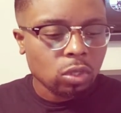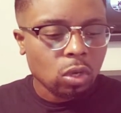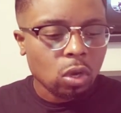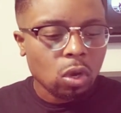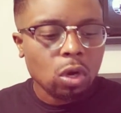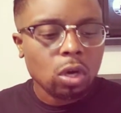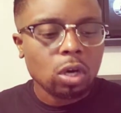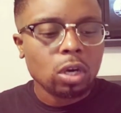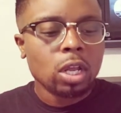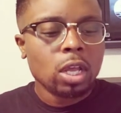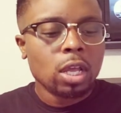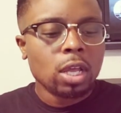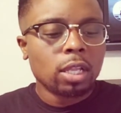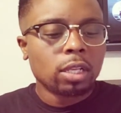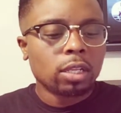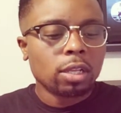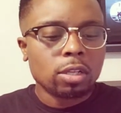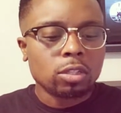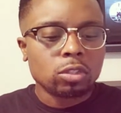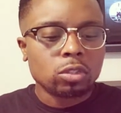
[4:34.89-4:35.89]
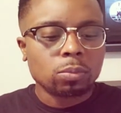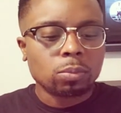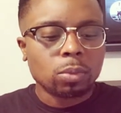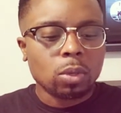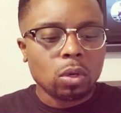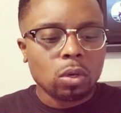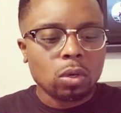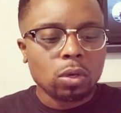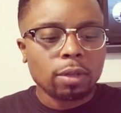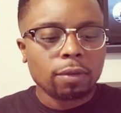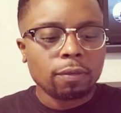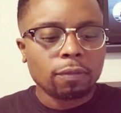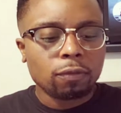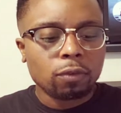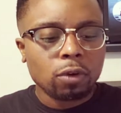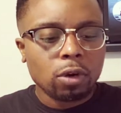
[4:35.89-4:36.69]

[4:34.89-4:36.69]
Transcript: guard Lonzo Ball, and